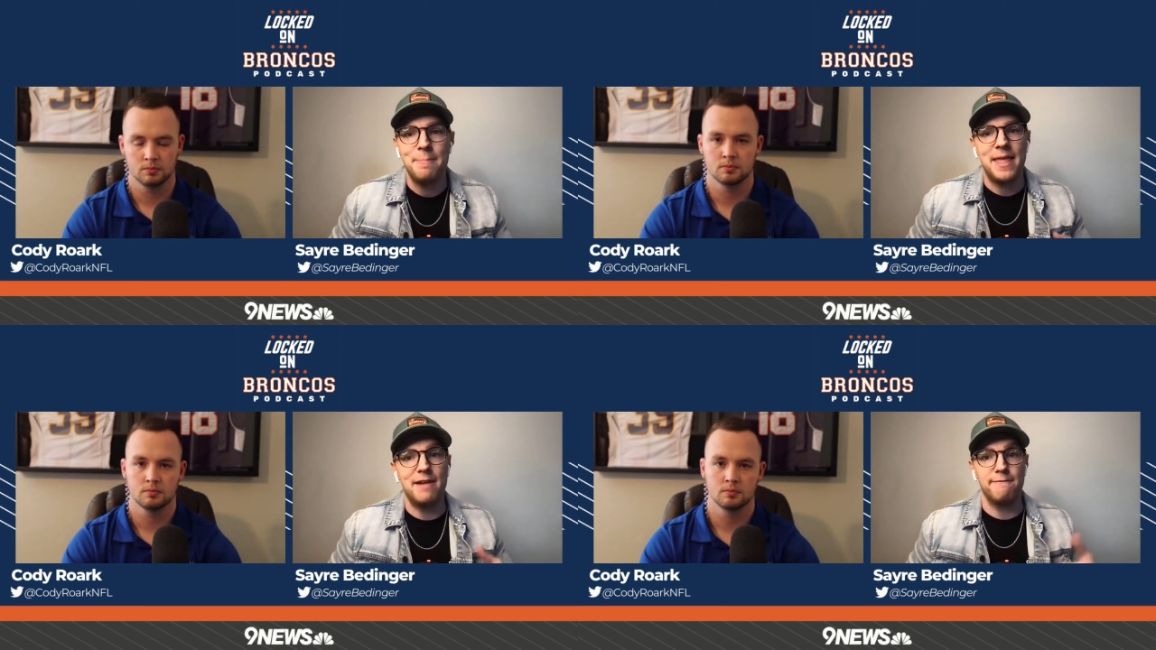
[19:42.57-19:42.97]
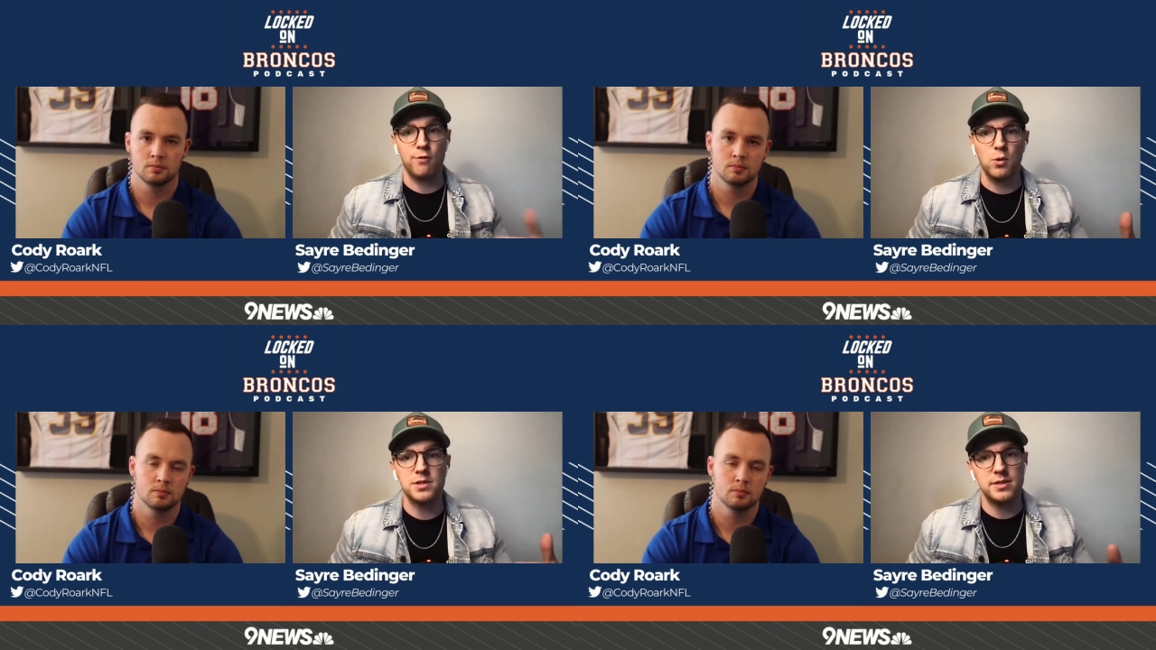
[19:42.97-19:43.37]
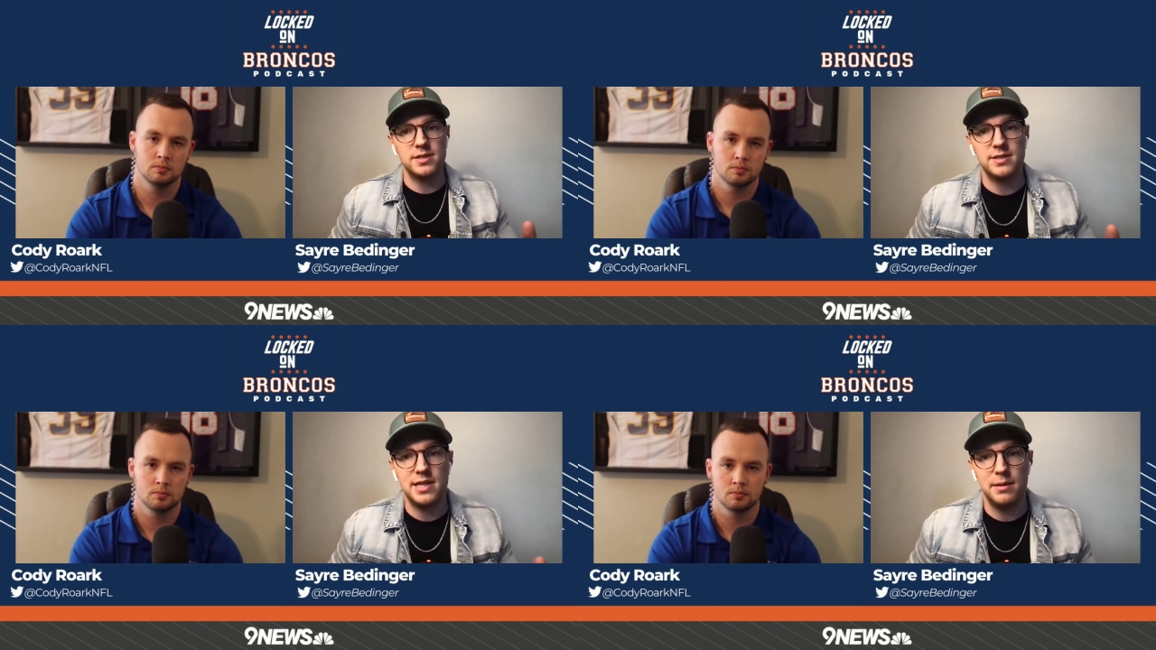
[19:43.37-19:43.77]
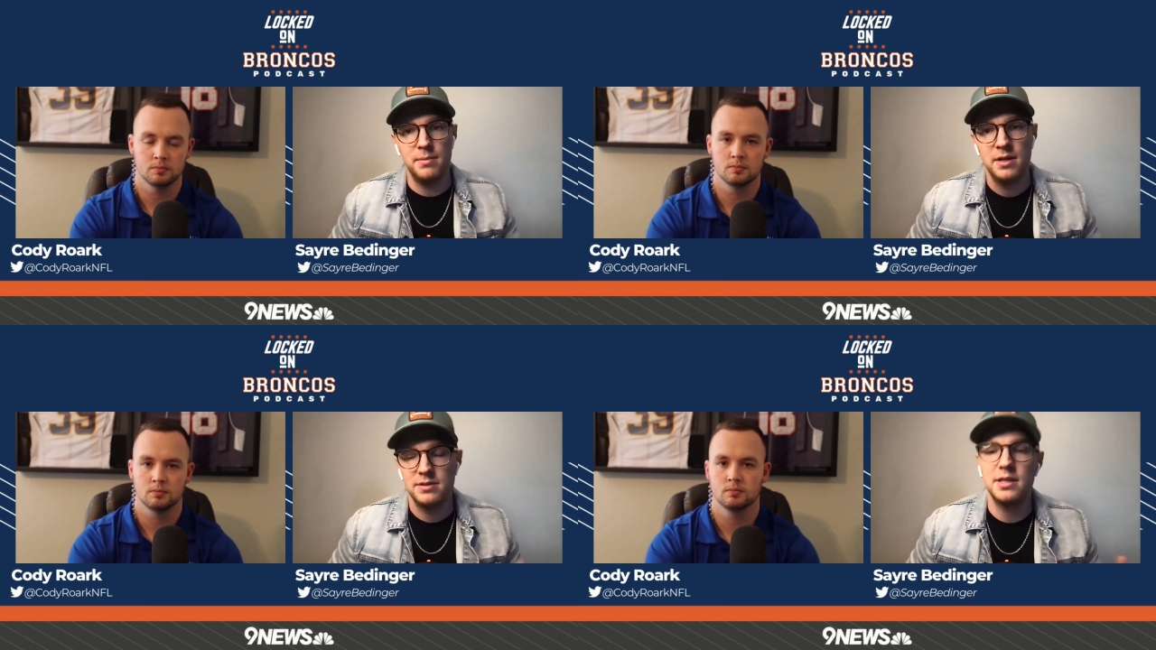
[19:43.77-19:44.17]
Speaker 1: and force this team
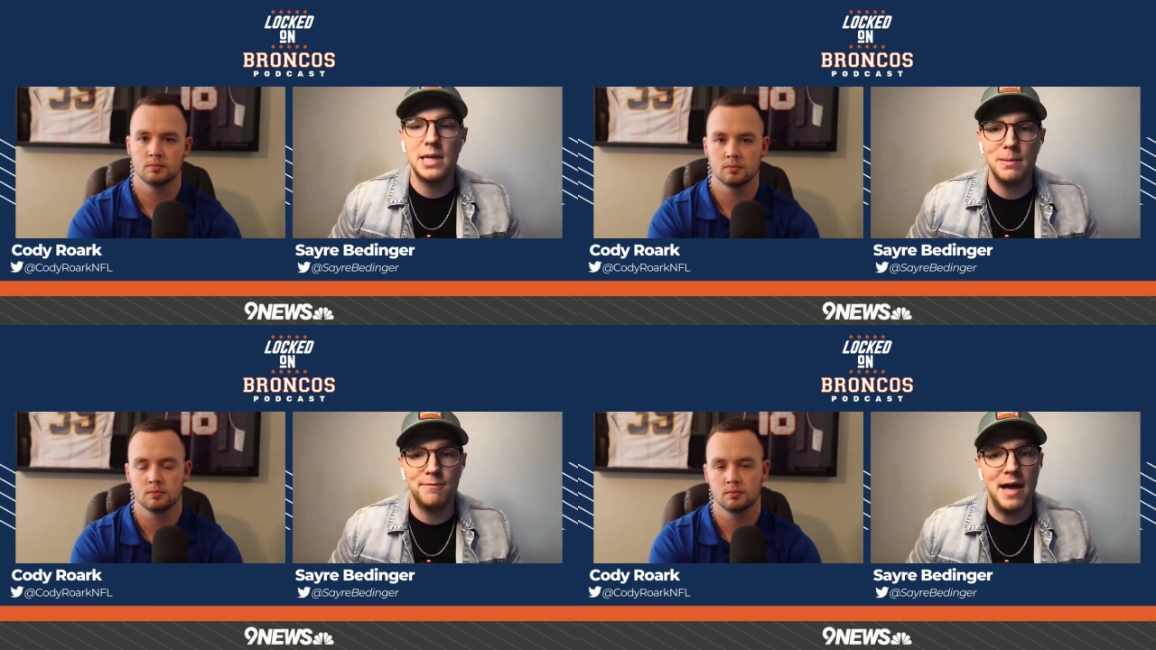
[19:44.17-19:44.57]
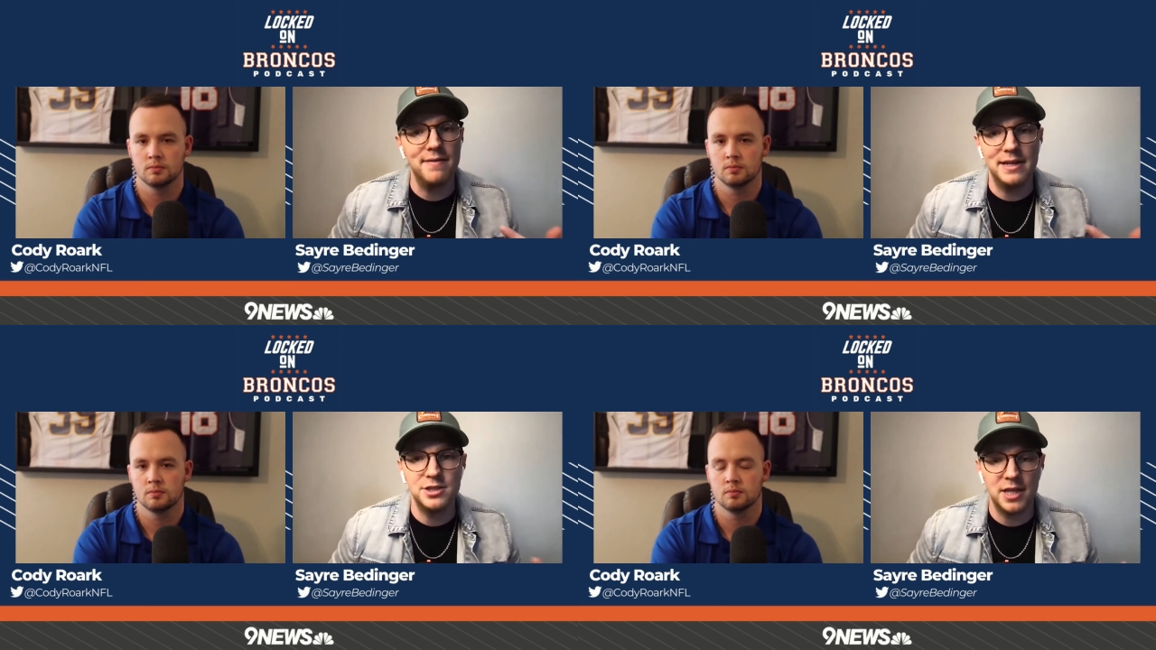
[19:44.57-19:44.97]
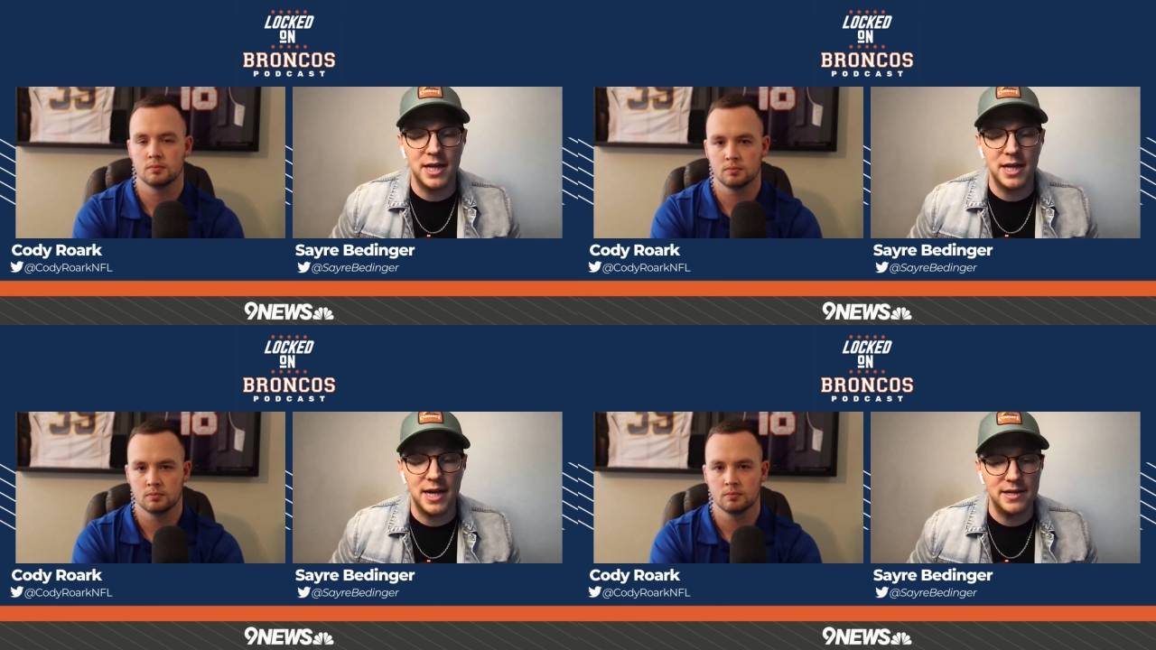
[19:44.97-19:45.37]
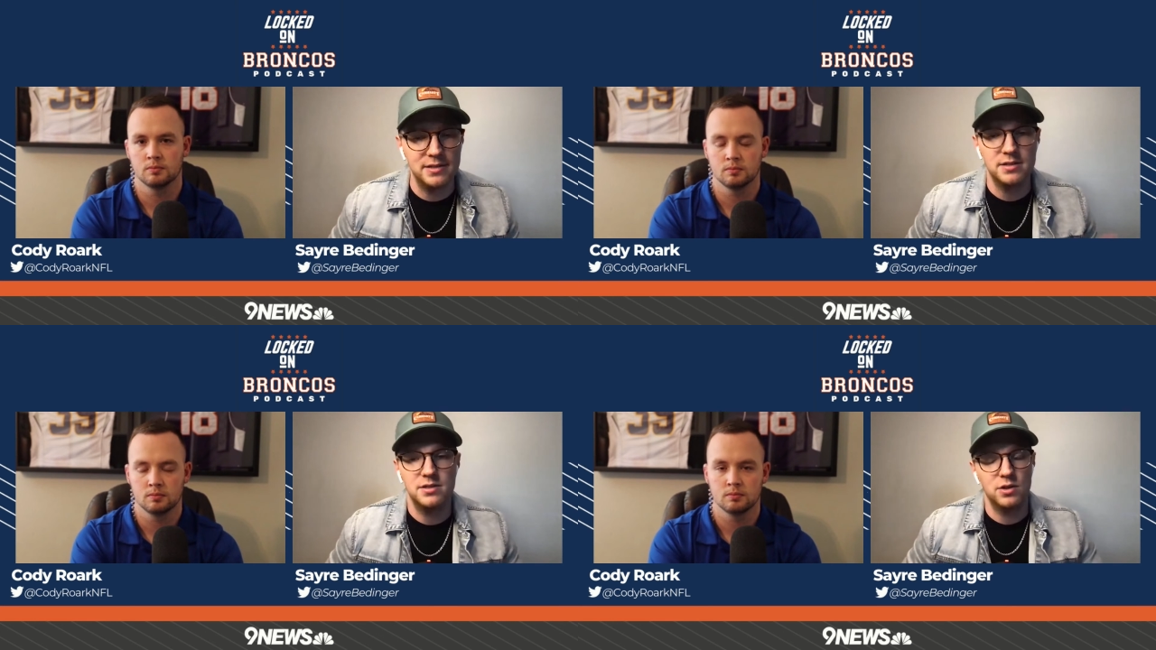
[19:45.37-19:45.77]
to keep five edge guys.
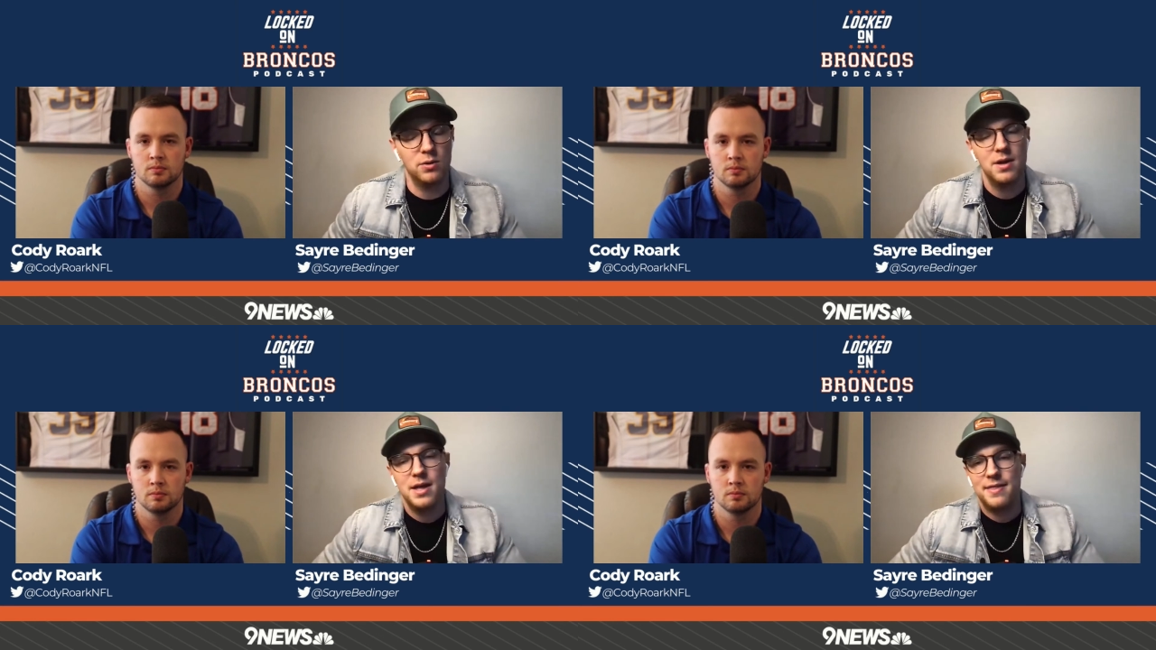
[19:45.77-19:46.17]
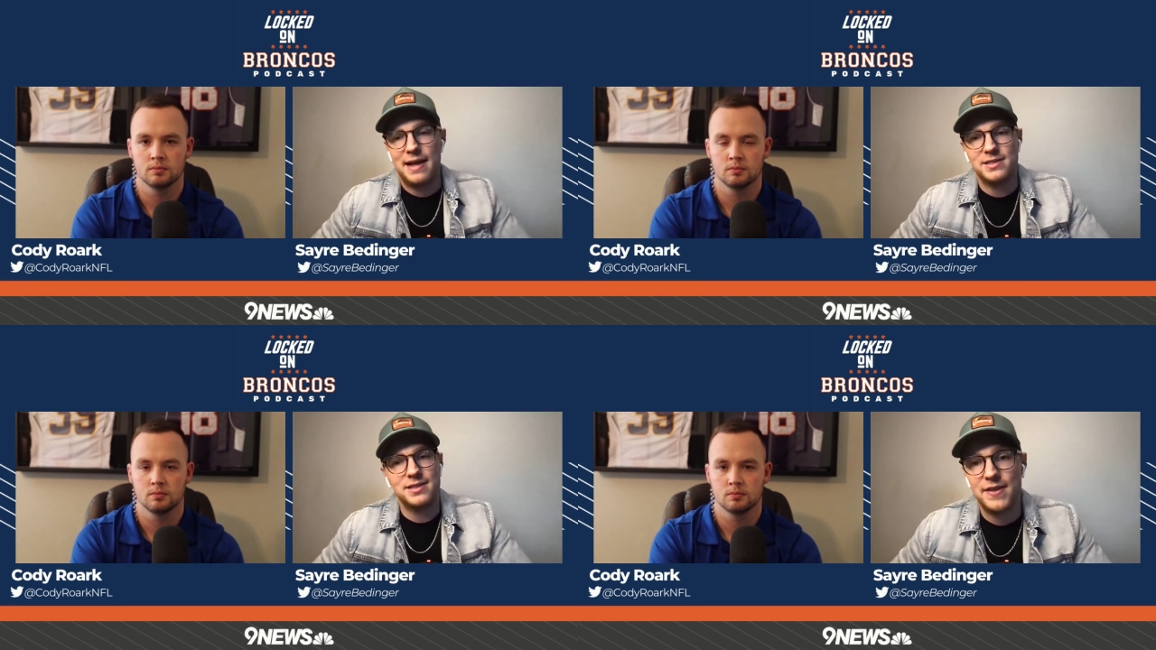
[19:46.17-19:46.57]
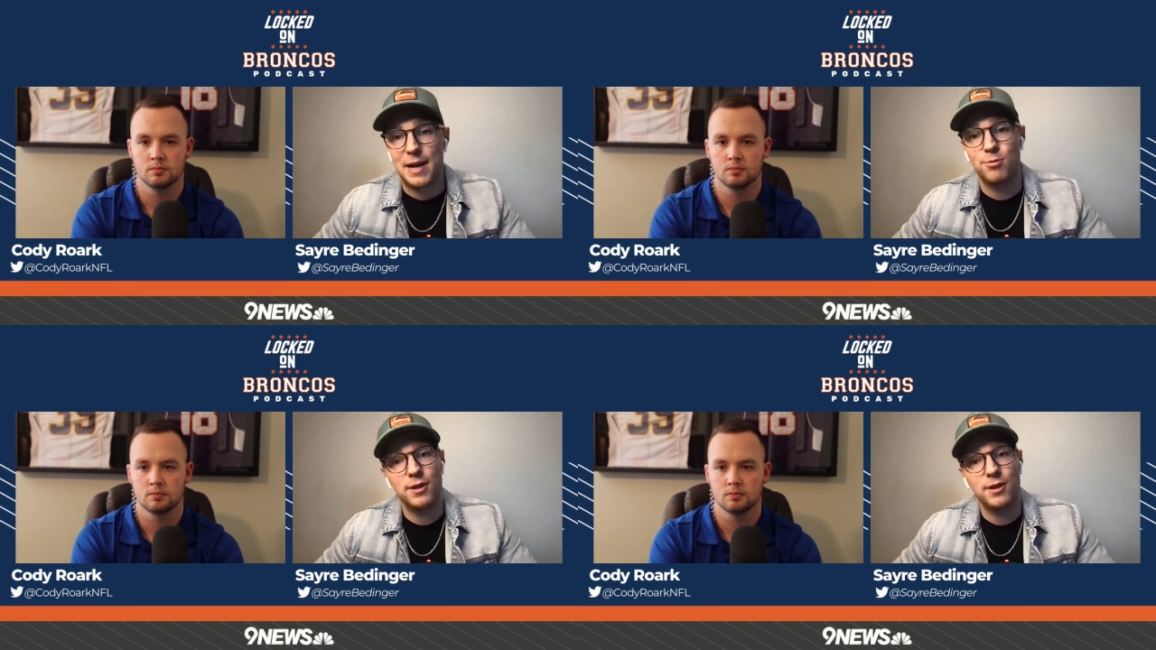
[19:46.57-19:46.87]
So that's the guy that I'm